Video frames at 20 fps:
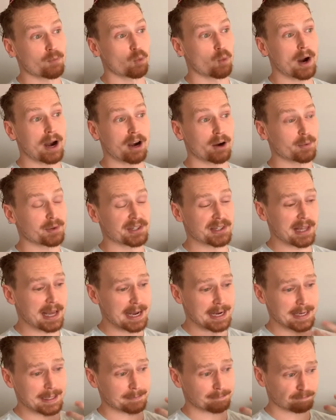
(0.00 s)
where it was,
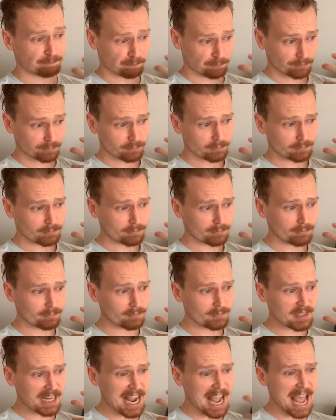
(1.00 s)
like,
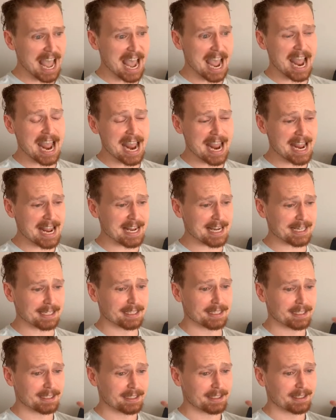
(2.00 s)
a